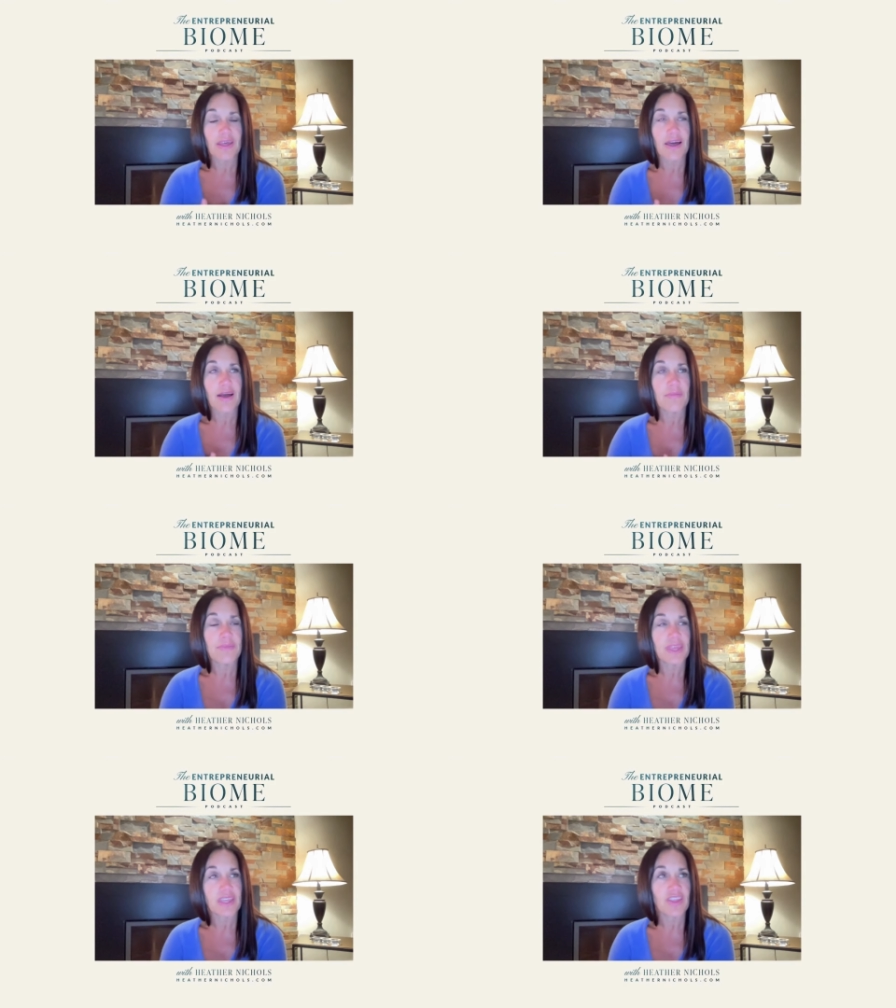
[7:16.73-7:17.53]
um,
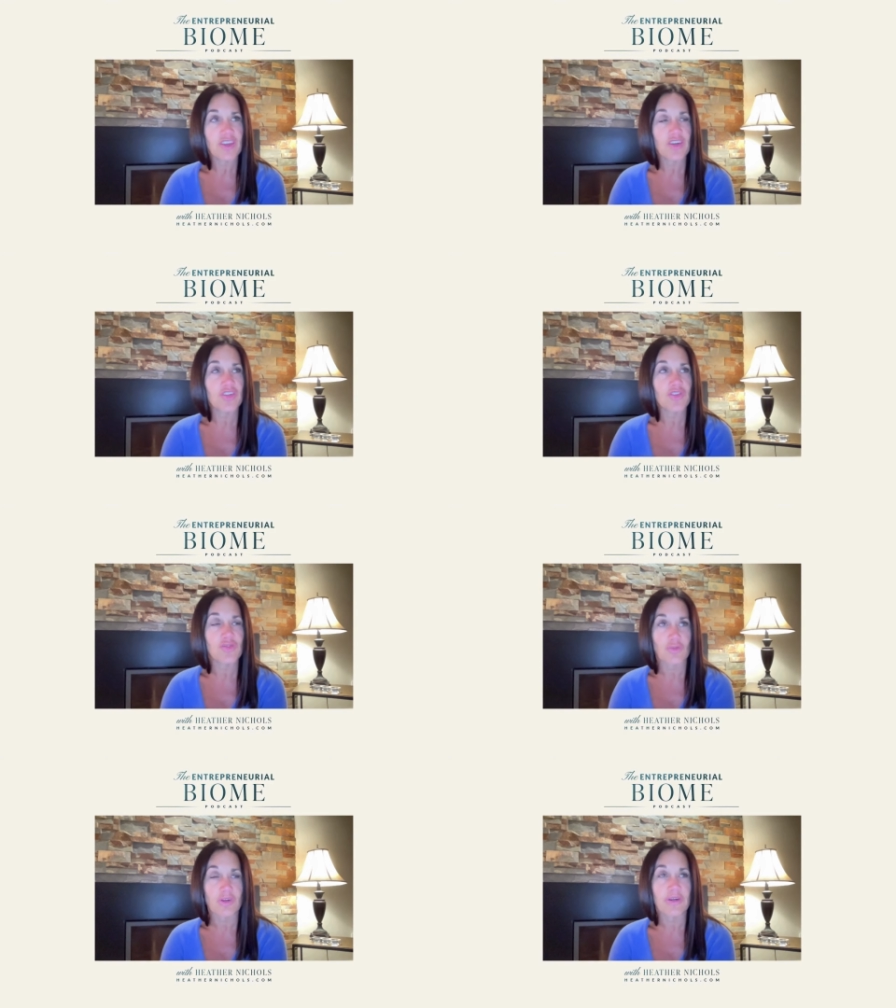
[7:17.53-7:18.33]

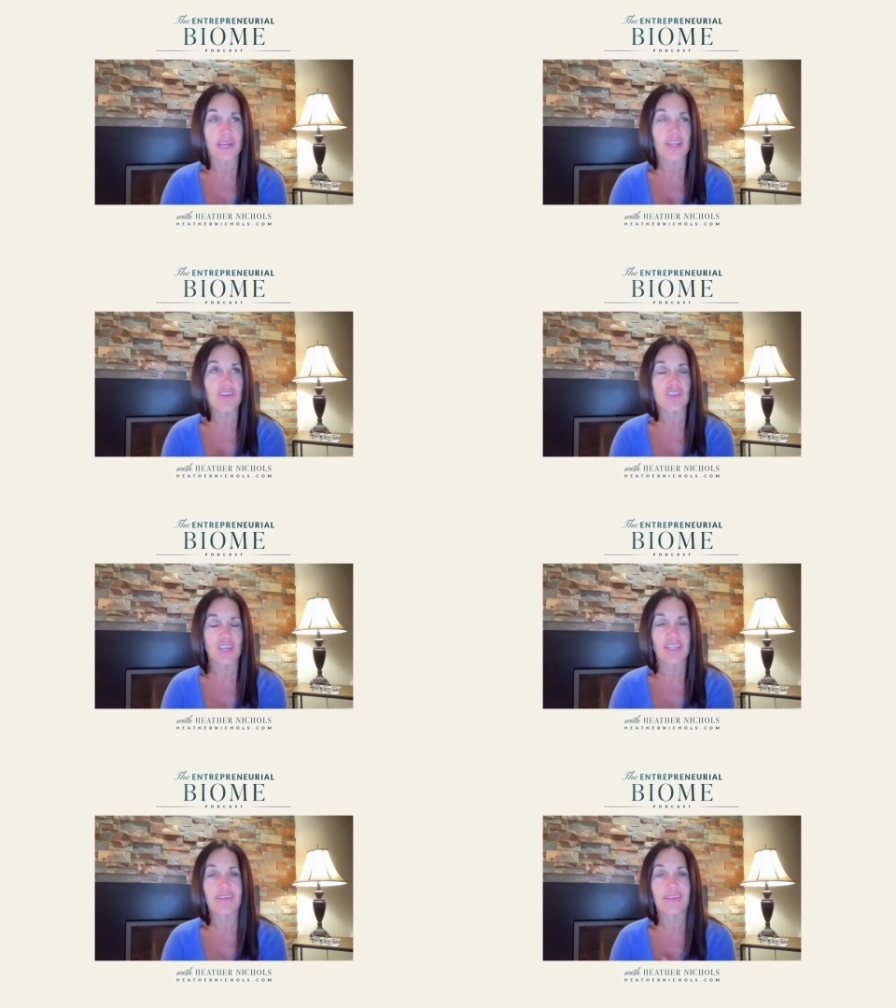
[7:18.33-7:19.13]
incongruent,
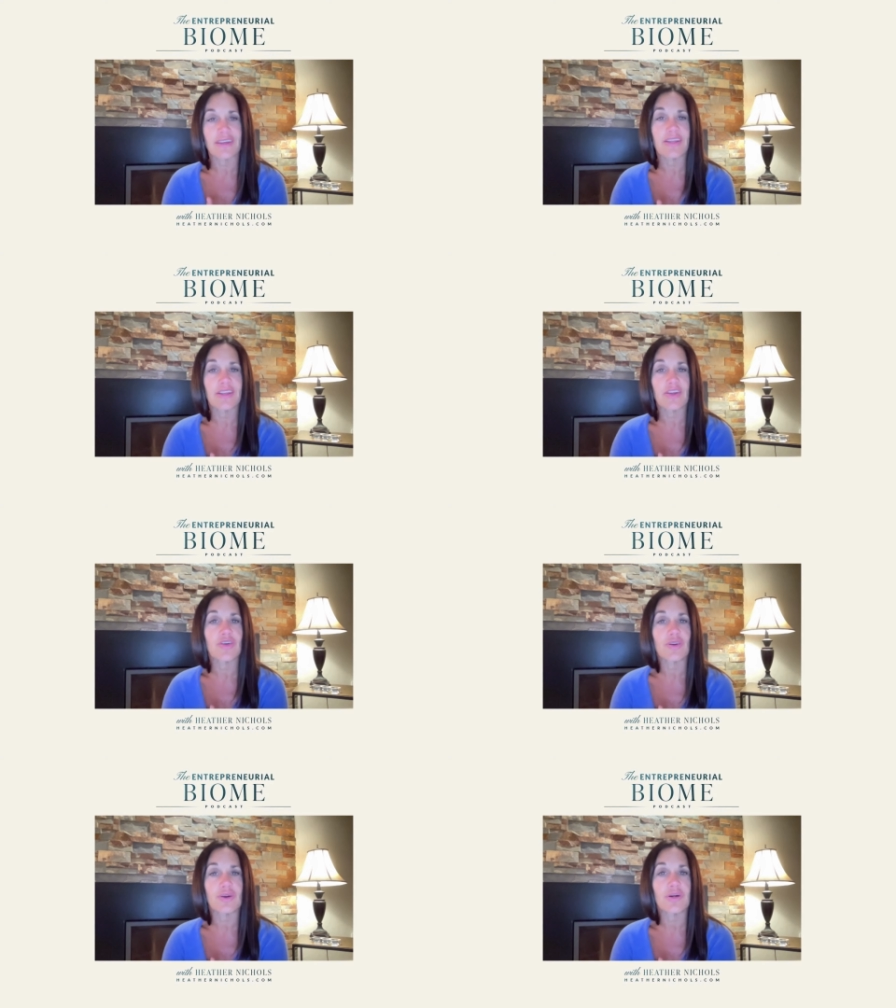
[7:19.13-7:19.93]
energetically
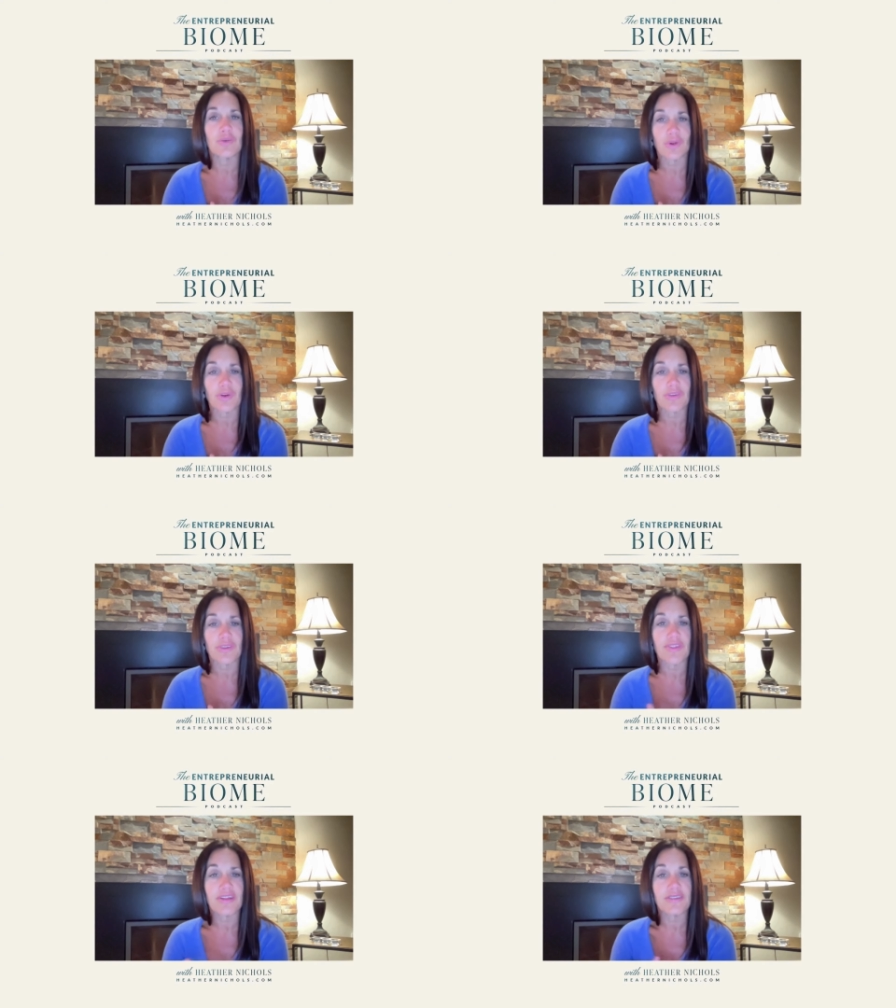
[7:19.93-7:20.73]
incongruent world
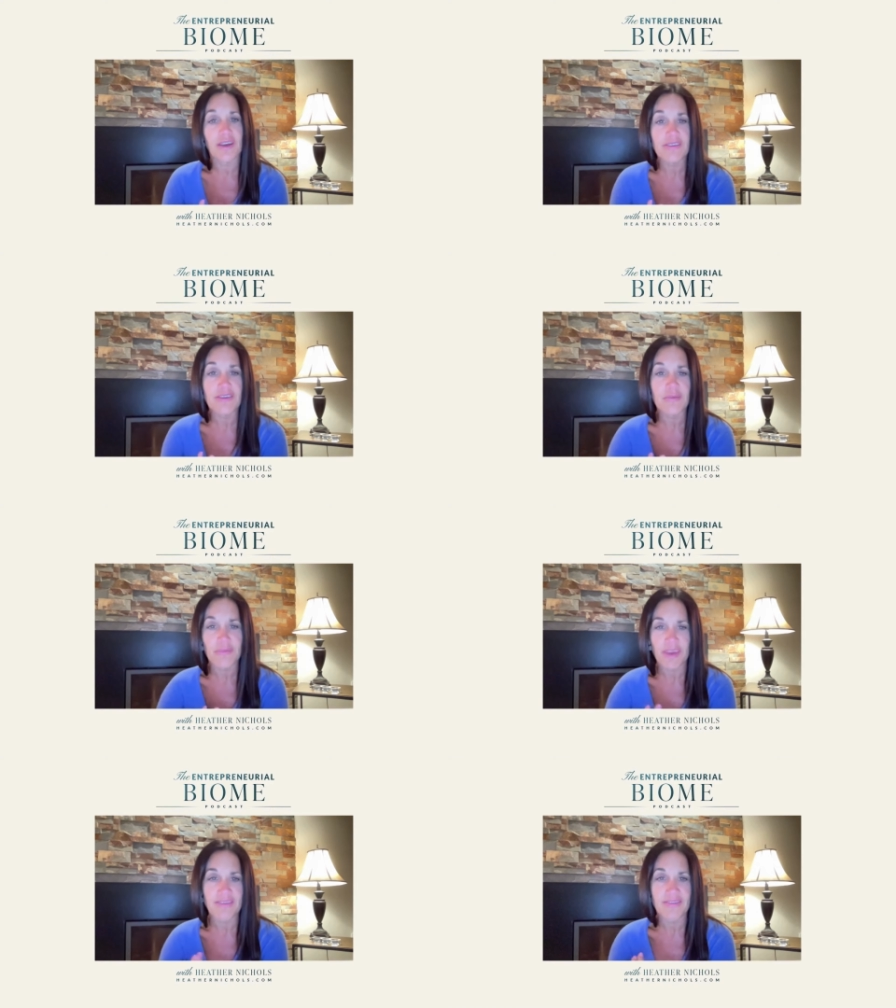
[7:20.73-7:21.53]
that doesn't
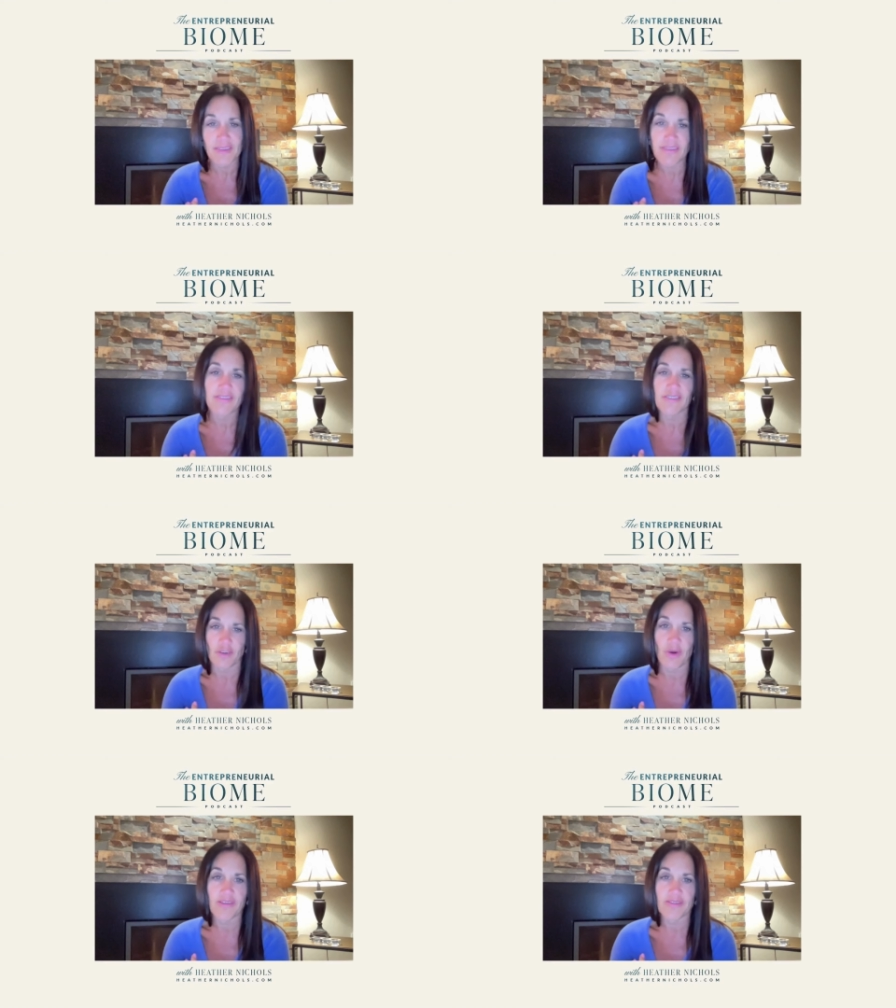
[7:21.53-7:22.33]
make sense
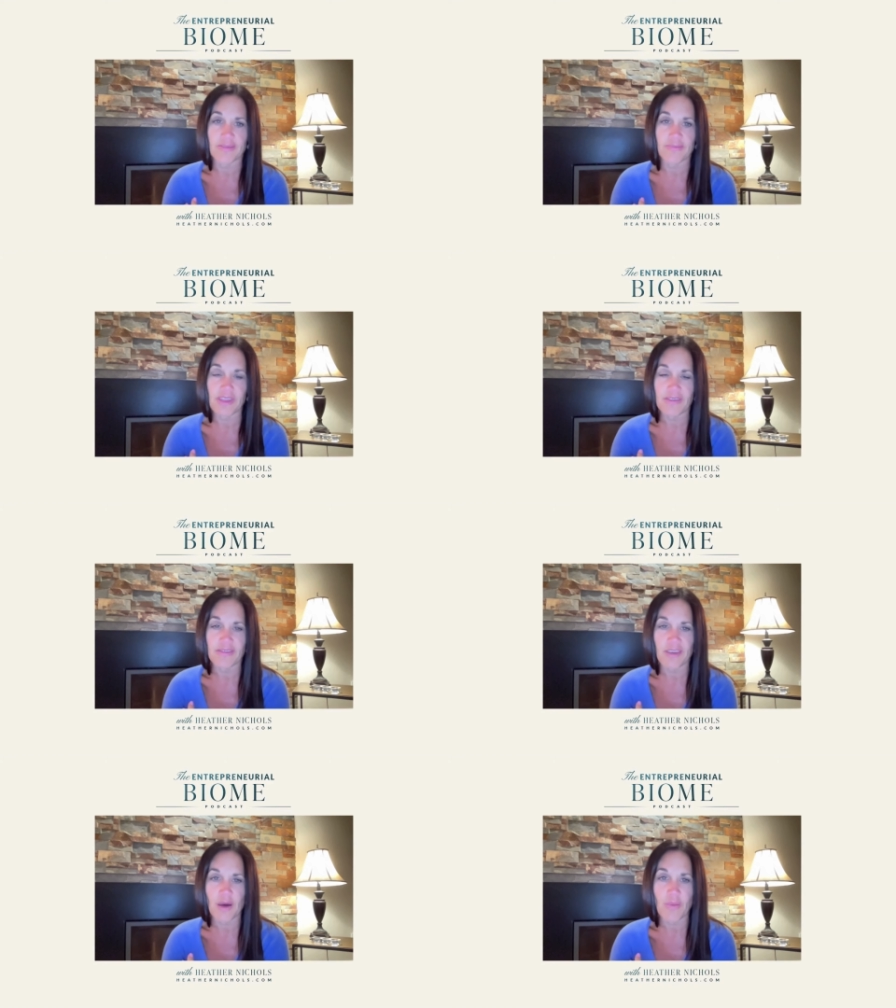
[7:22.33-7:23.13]
to us in
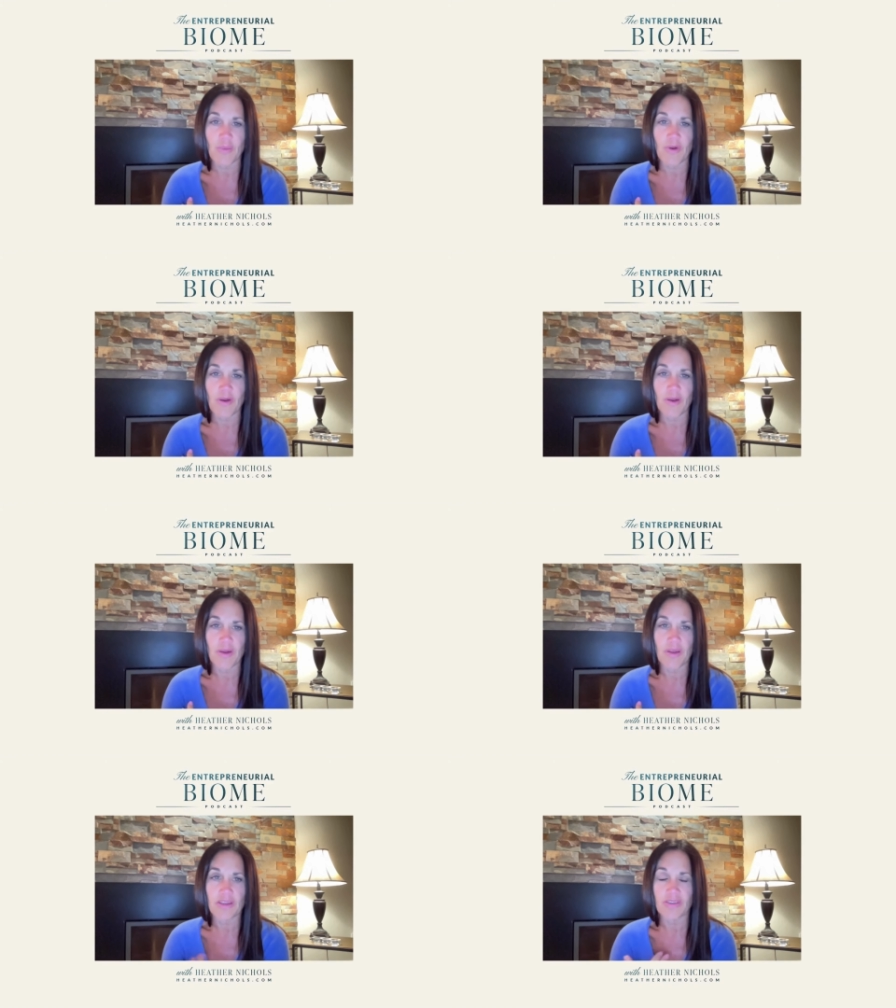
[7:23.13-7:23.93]
some
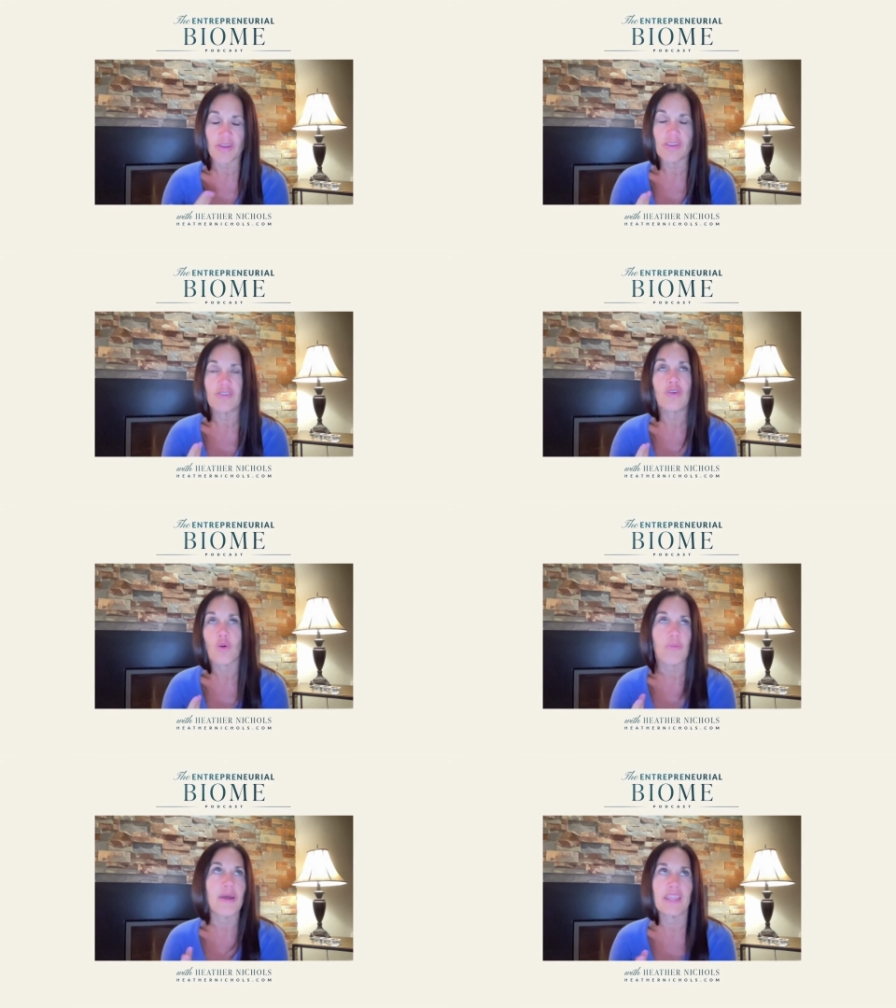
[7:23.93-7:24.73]
In, in so
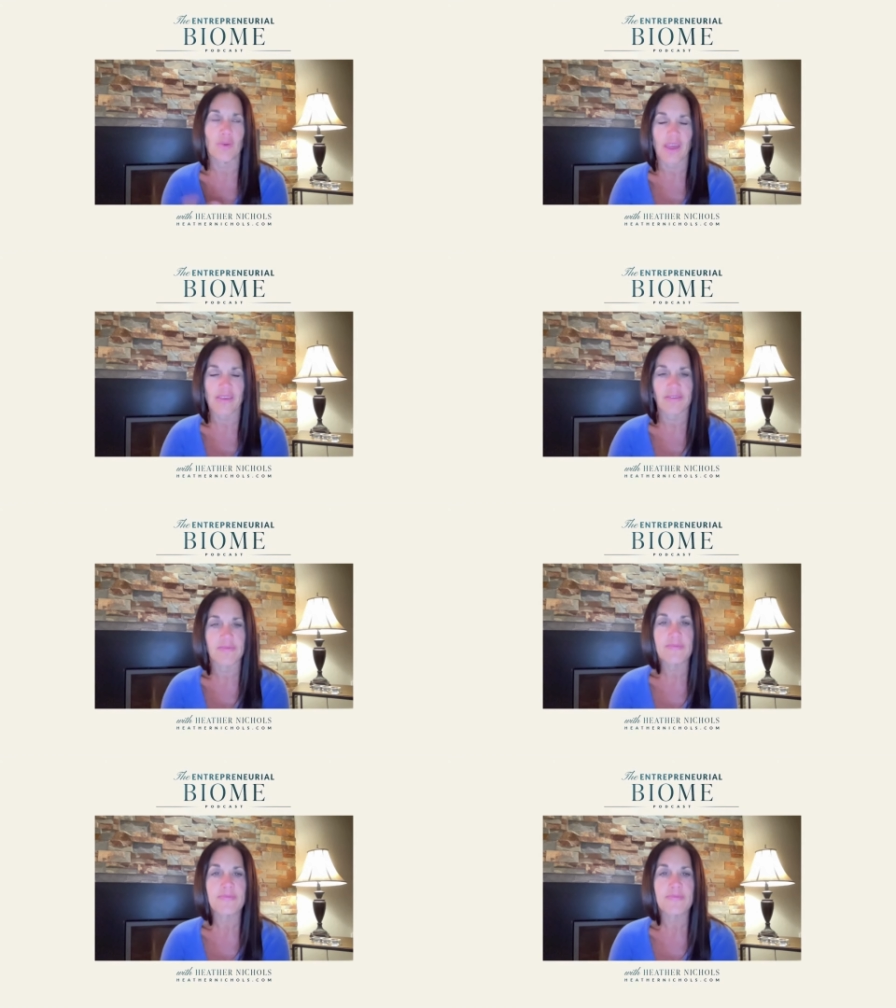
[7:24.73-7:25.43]
many ways.